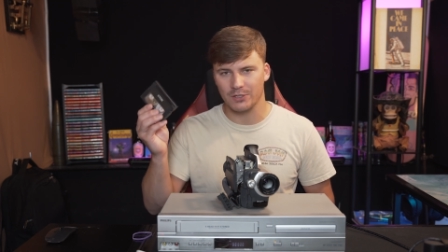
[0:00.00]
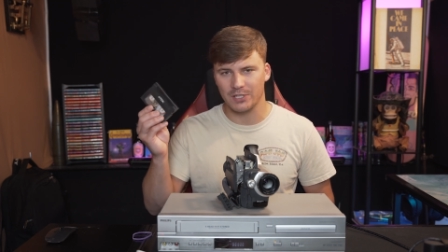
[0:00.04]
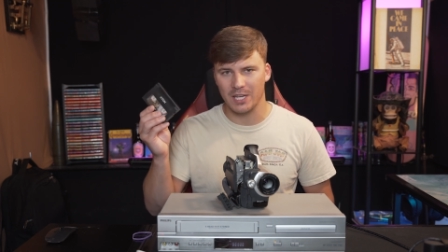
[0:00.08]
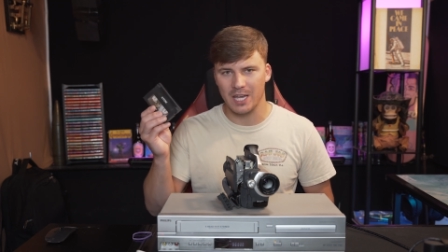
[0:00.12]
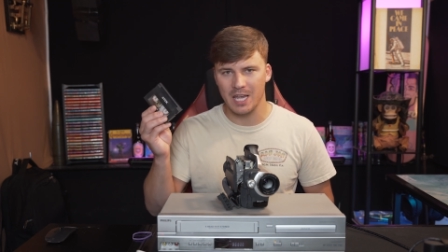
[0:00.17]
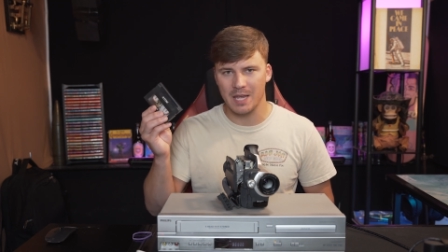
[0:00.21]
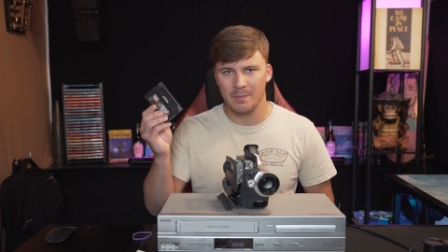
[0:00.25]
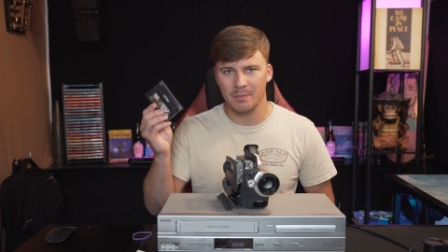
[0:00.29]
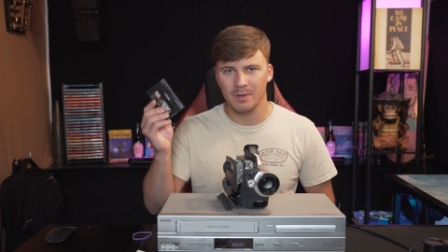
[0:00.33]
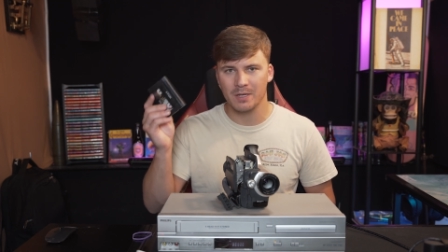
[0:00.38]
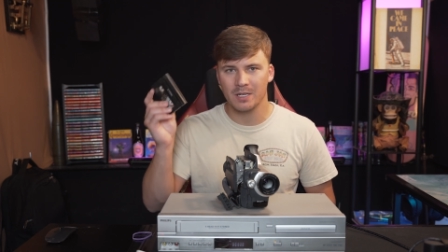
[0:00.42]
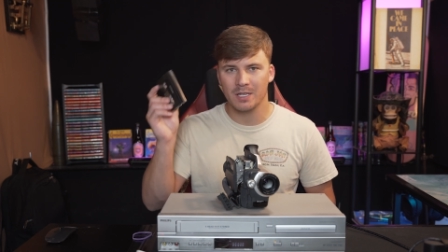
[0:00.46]

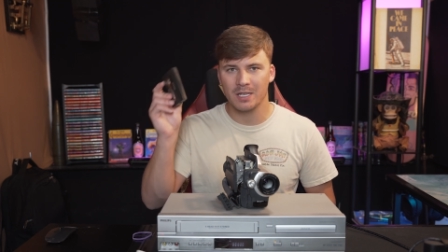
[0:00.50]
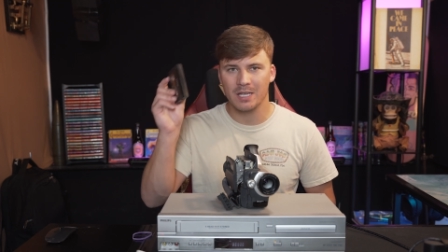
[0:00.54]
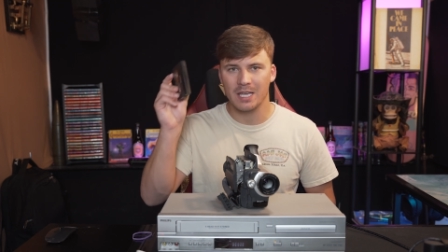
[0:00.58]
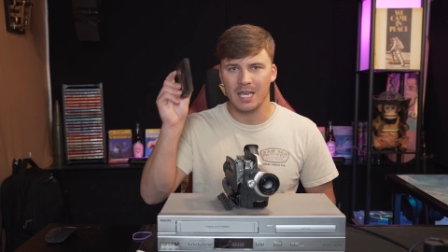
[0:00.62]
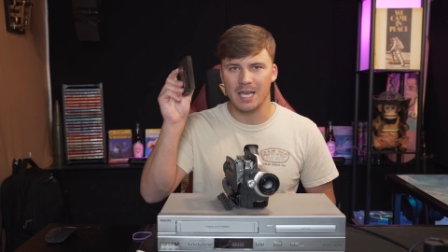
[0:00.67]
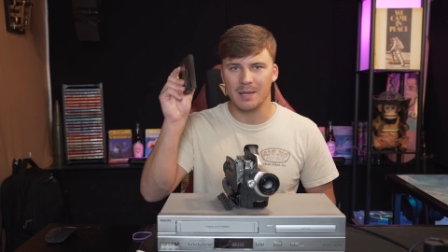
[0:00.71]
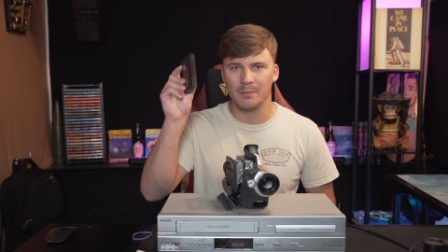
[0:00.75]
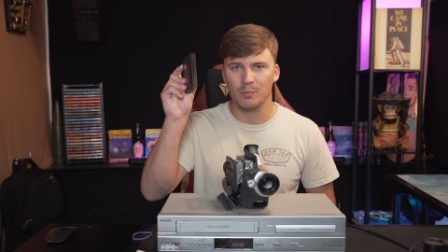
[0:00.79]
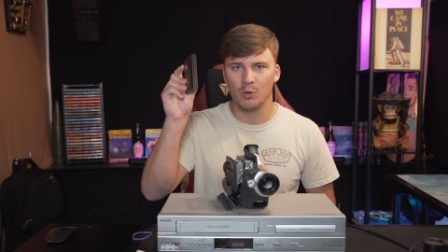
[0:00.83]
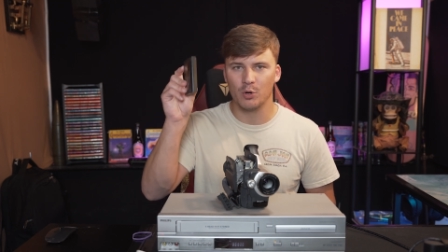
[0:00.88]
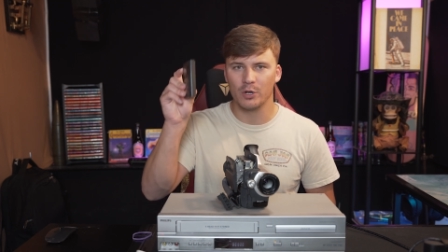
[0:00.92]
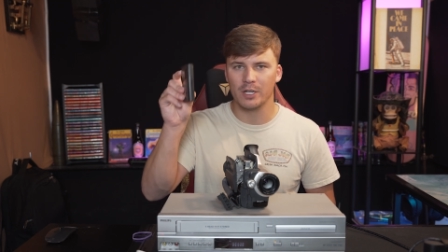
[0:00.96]
tape
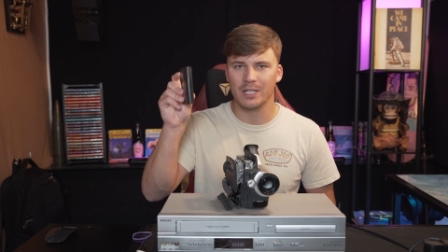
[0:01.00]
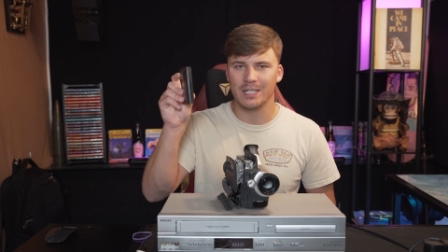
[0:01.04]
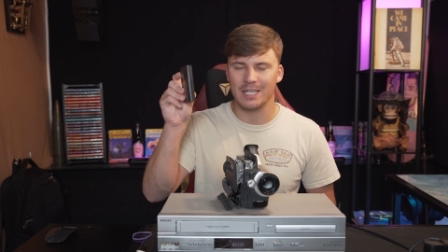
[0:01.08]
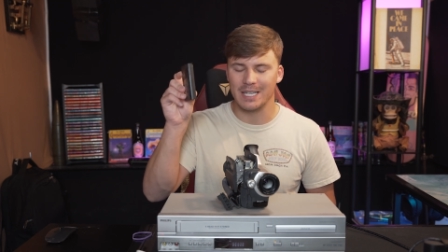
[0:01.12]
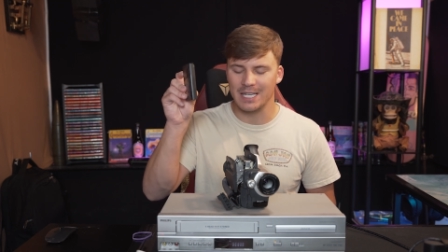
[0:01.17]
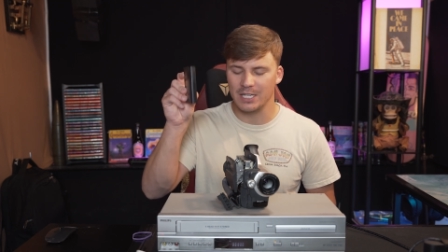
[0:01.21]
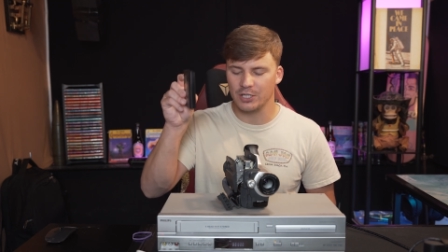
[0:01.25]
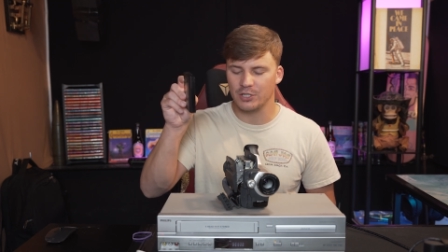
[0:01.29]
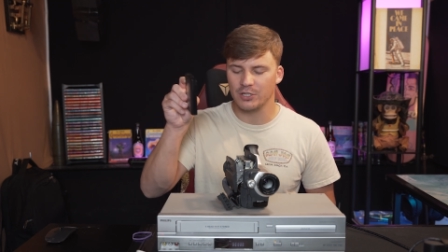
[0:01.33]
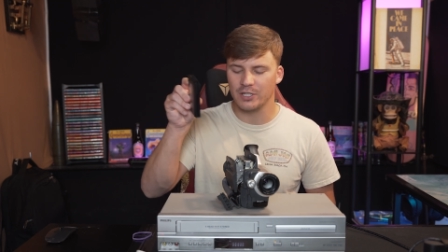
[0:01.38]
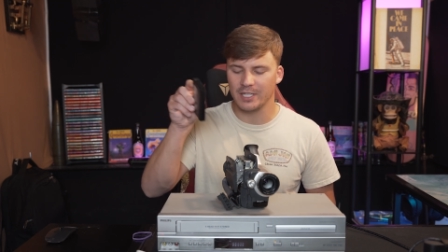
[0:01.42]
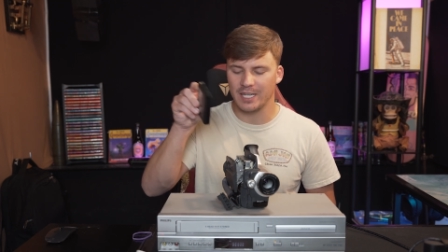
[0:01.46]
and put it
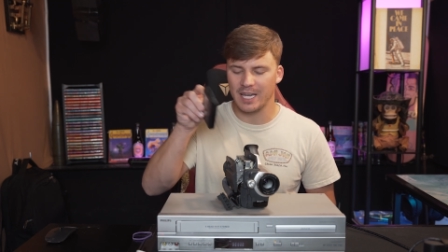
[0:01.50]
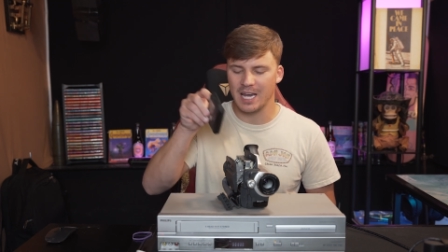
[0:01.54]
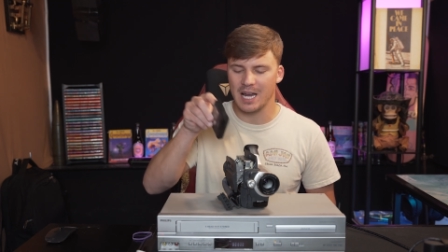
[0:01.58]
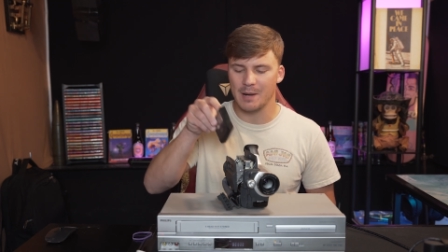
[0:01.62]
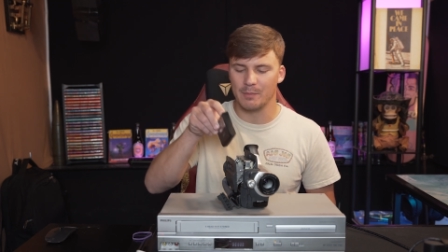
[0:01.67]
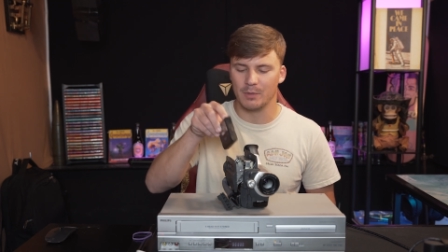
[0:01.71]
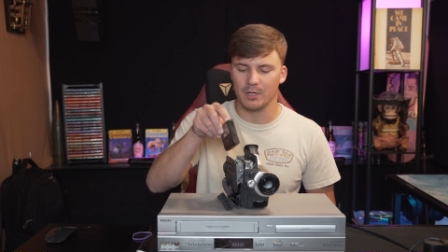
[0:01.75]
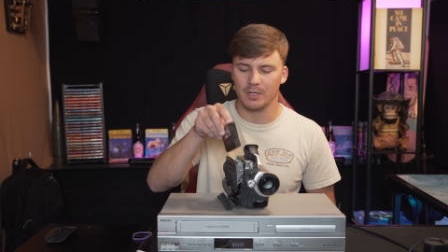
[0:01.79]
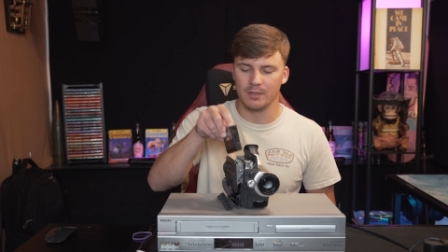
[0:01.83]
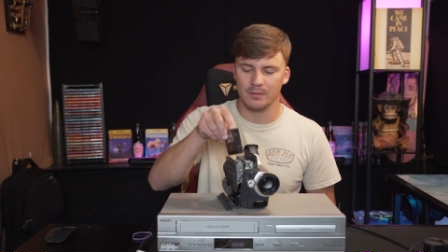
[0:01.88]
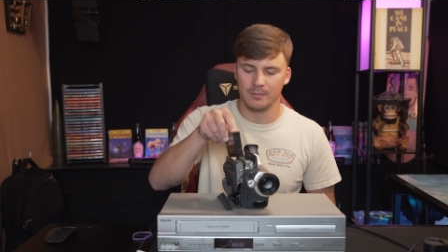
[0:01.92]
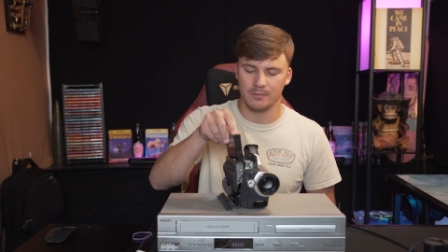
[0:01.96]
into the
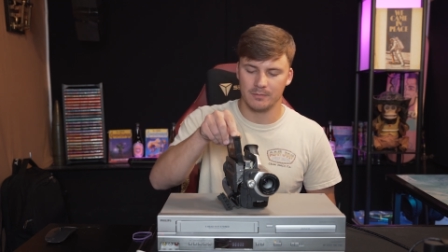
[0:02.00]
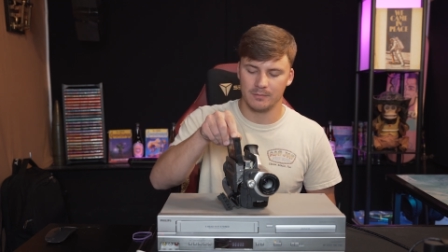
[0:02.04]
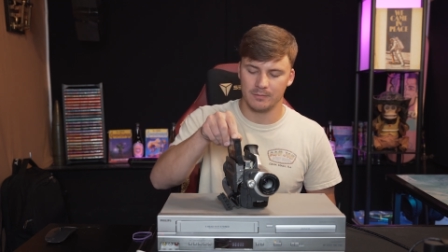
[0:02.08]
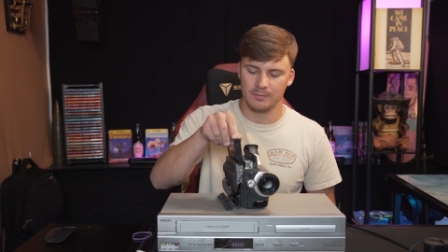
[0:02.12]
camera.